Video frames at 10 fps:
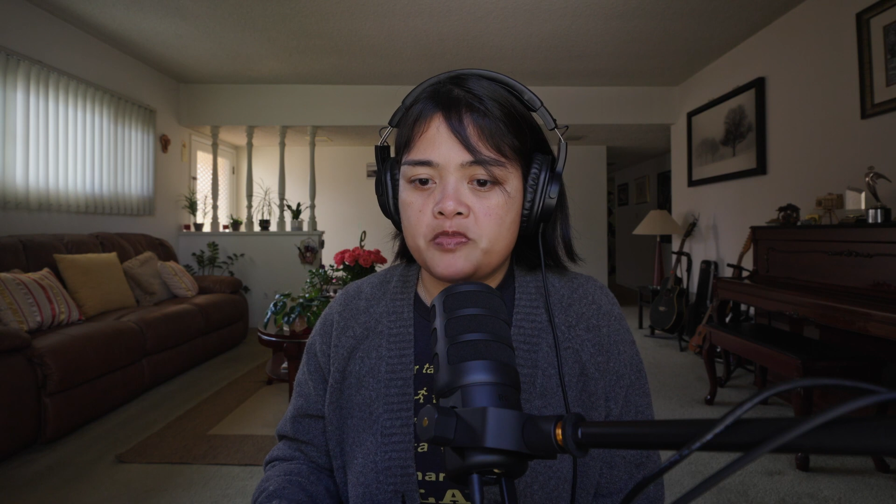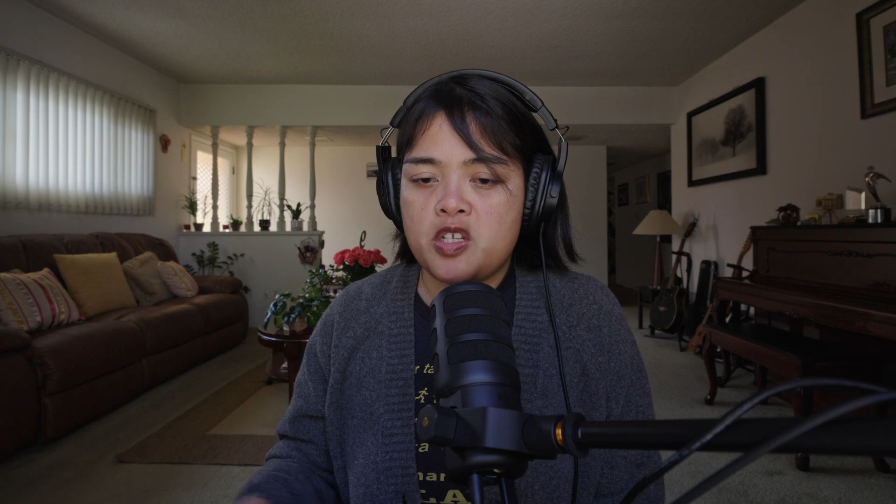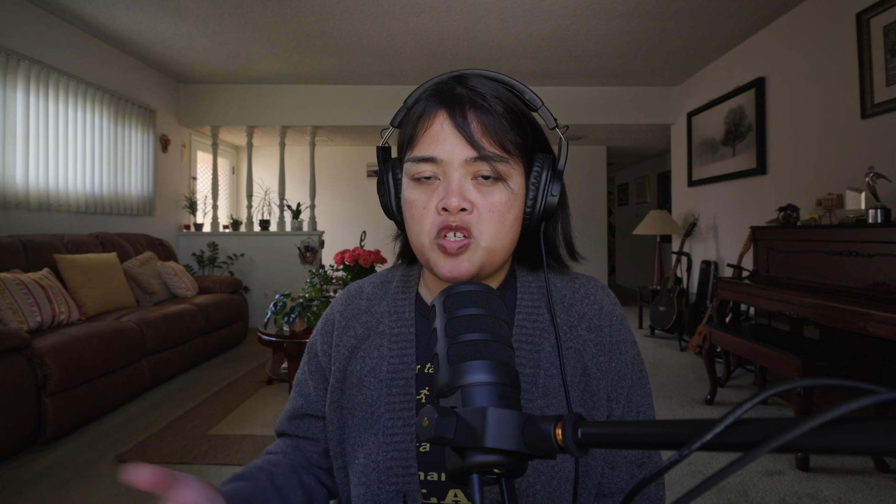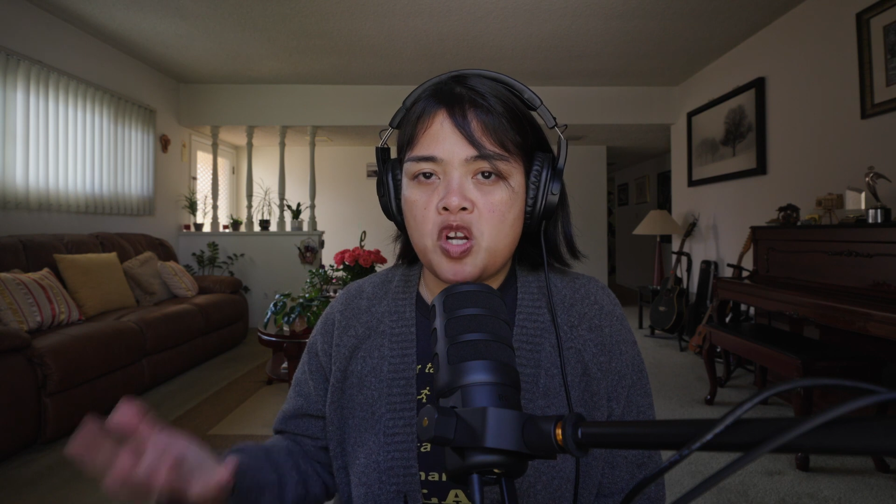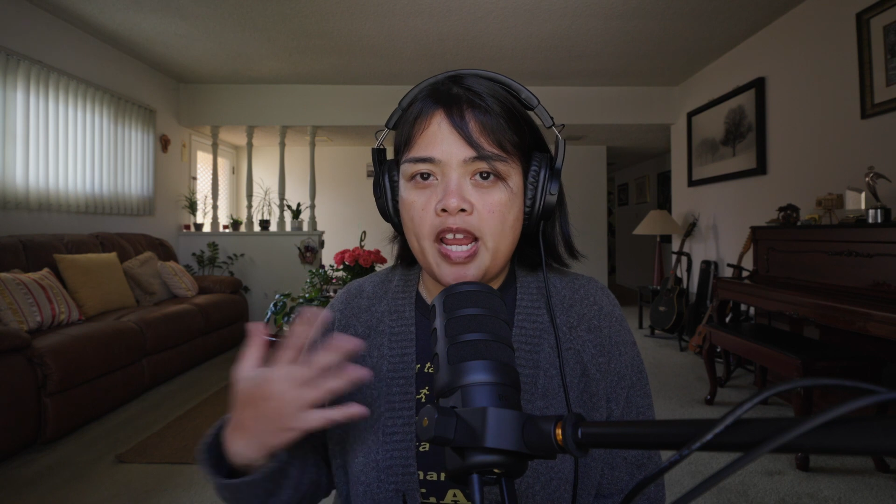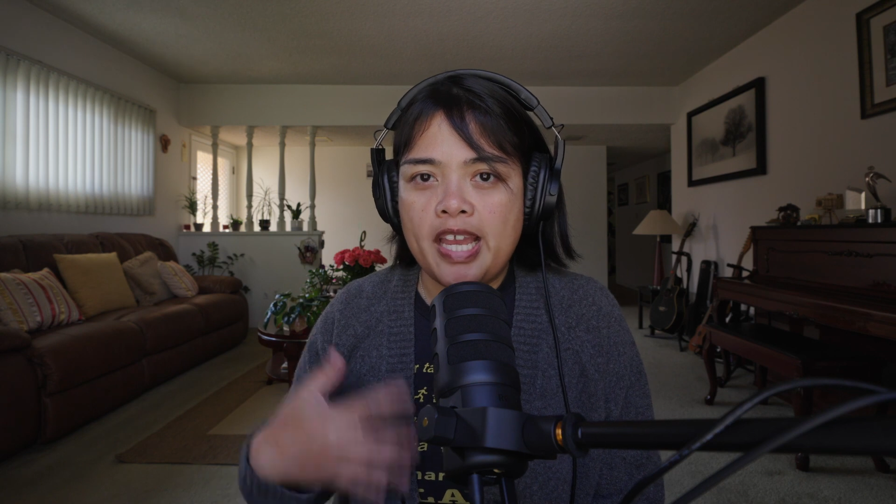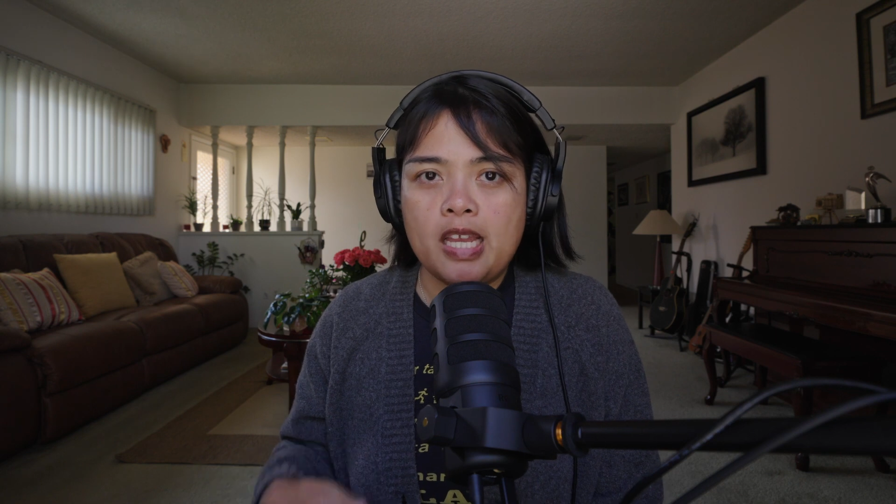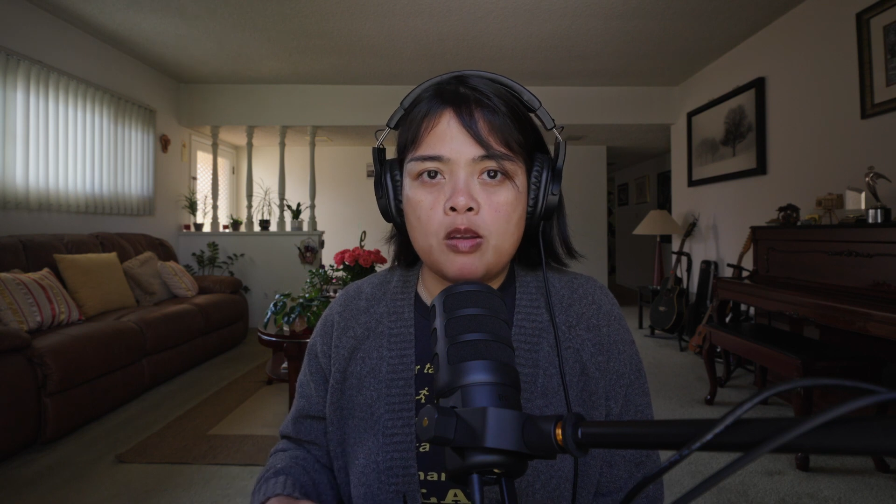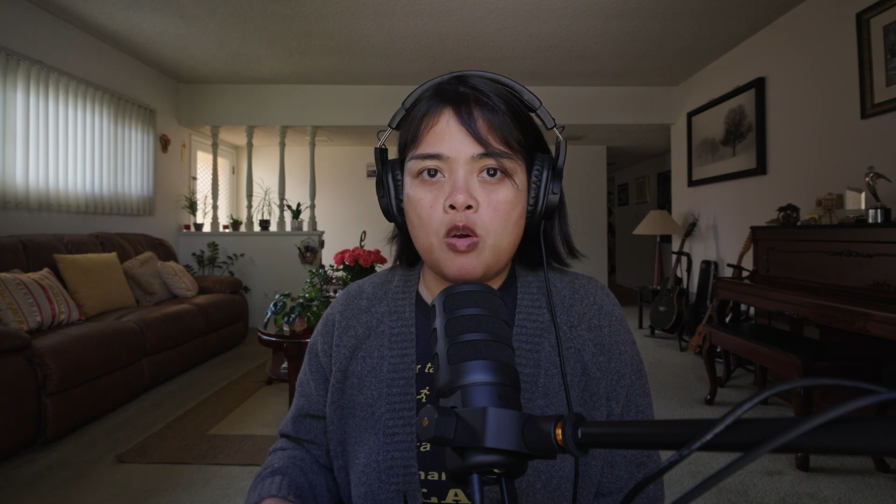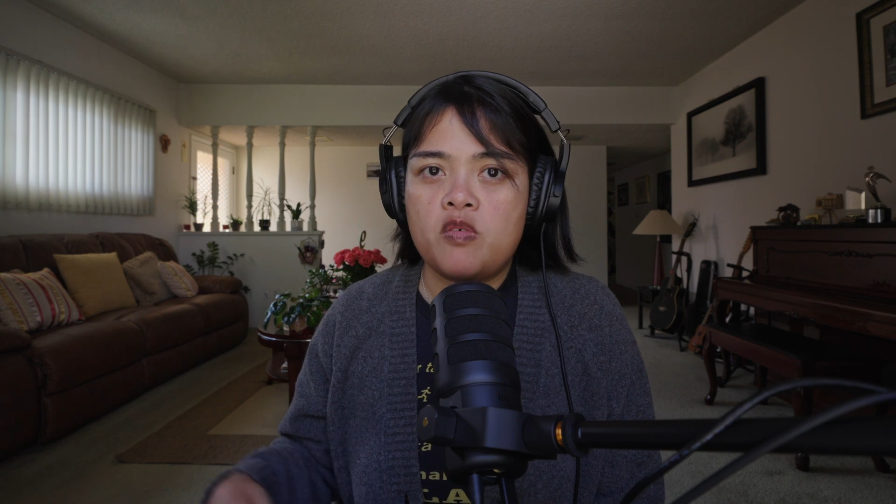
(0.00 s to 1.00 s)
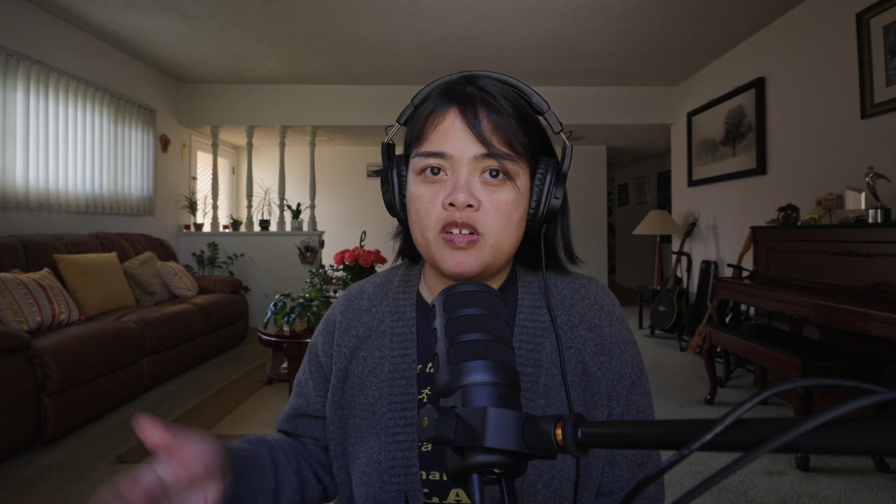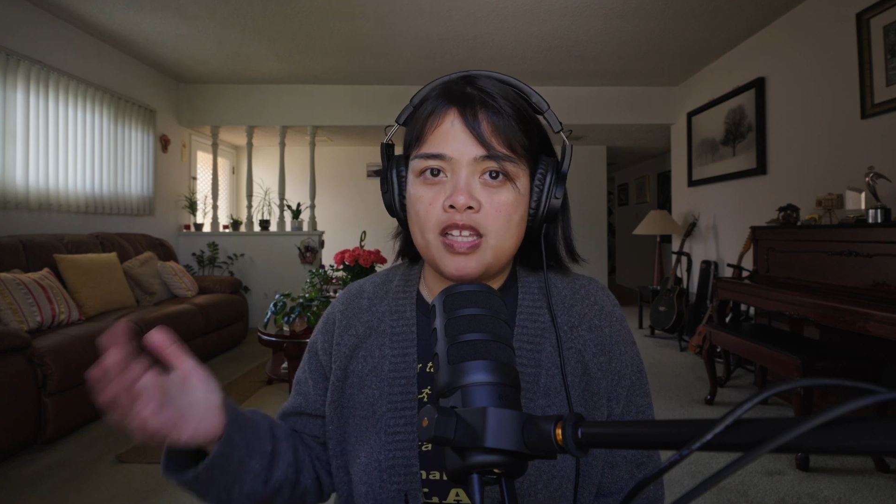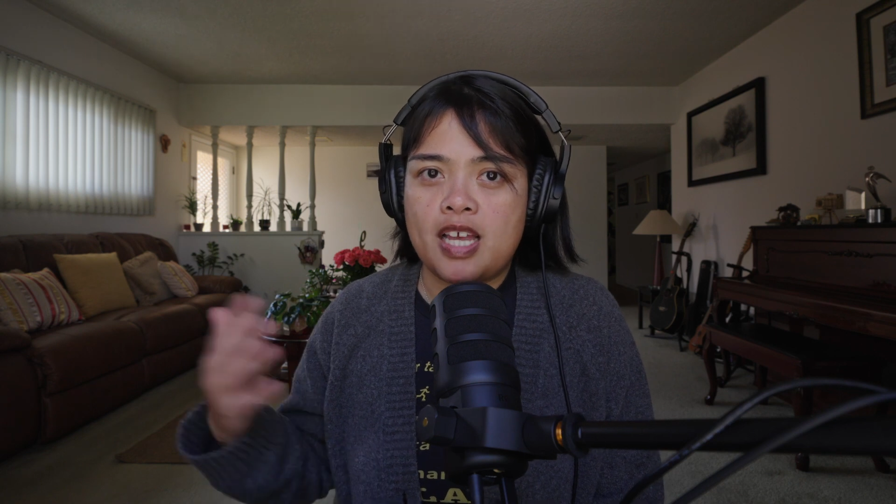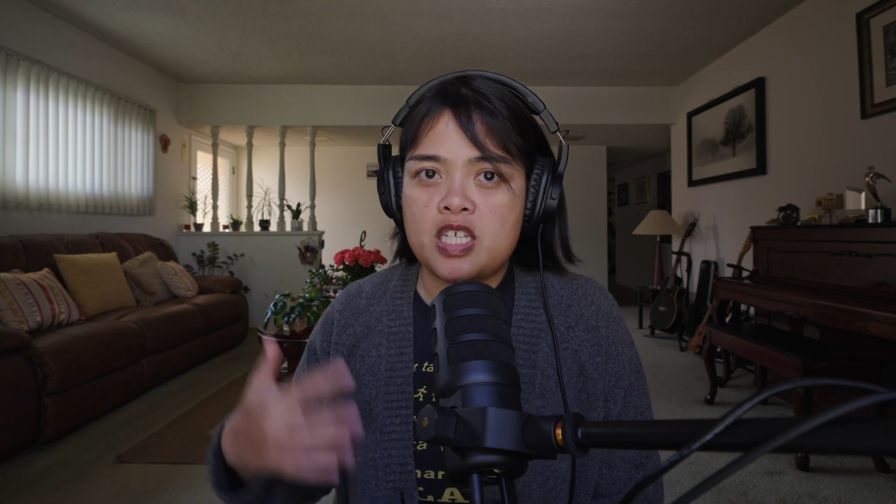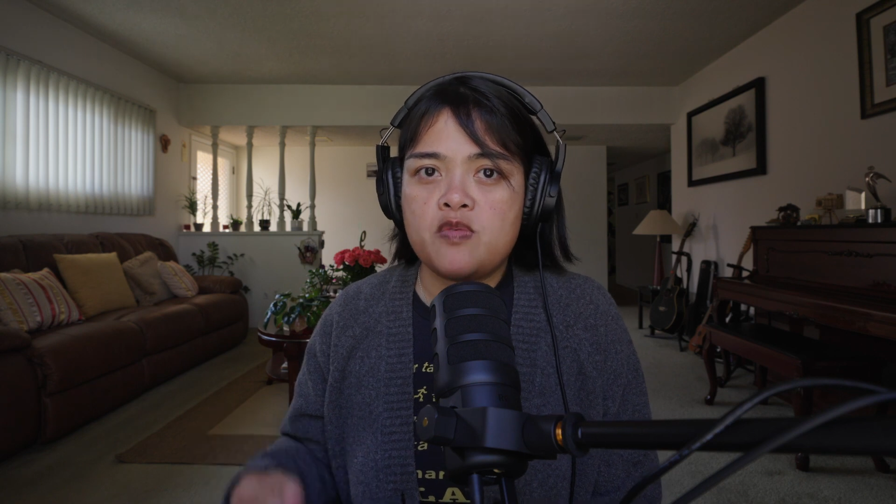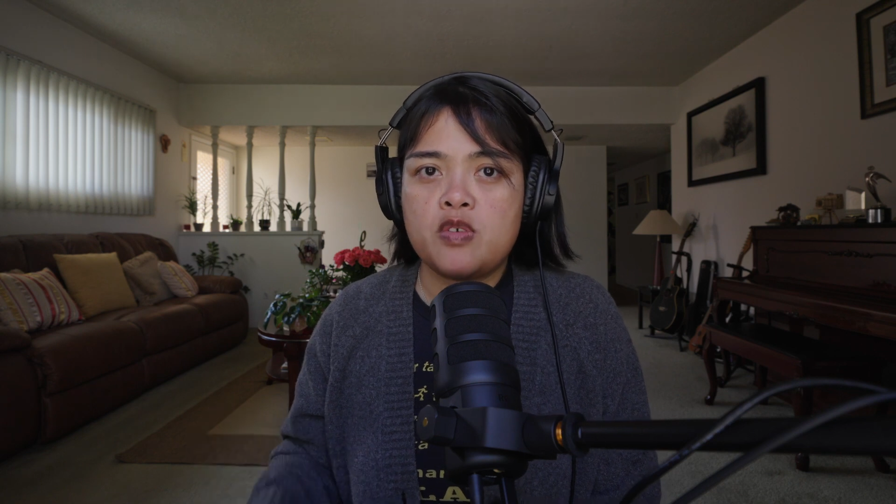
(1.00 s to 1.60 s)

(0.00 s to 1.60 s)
trying over the last